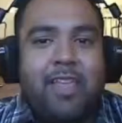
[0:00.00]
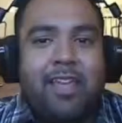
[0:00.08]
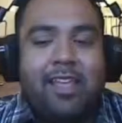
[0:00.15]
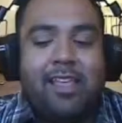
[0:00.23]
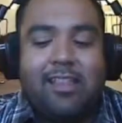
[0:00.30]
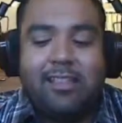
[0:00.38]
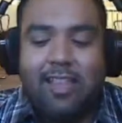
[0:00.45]

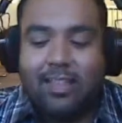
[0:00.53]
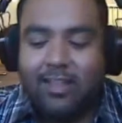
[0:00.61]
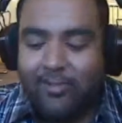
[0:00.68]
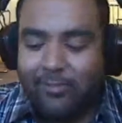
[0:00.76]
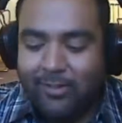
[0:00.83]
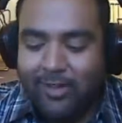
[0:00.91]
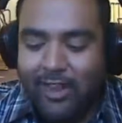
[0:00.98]
they
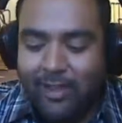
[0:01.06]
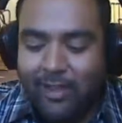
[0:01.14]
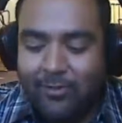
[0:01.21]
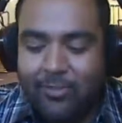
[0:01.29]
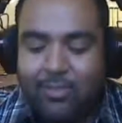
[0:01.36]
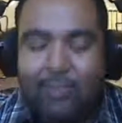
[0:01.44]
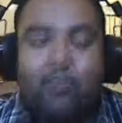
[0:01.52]

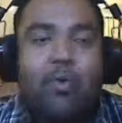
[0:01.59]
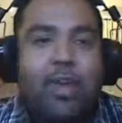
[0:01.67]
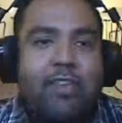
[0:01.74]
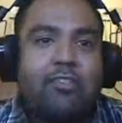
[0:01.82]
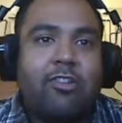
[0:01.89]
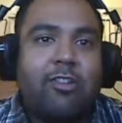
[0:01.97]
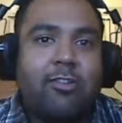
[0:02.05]
covered some
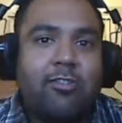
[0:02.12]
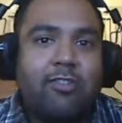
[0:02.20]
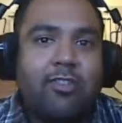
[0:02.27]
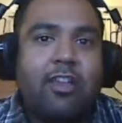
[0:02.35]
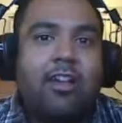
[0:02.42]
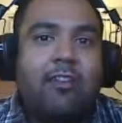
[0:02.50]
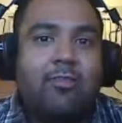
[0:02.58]
Westerners.
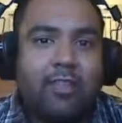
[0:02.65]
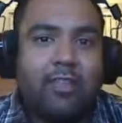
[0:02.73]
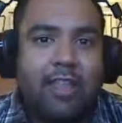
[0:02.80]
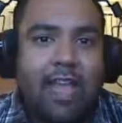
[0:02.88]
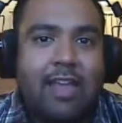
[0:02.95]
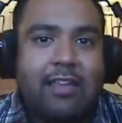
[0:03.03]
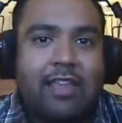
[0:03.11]
They covered
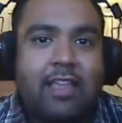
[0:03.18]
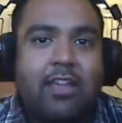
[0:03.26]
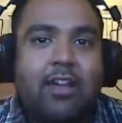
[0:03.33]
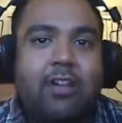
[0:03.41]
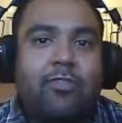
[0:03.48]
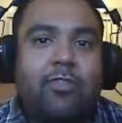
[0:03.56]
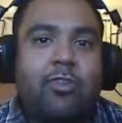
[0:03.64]
that. They
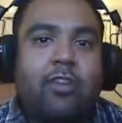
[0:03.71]
covered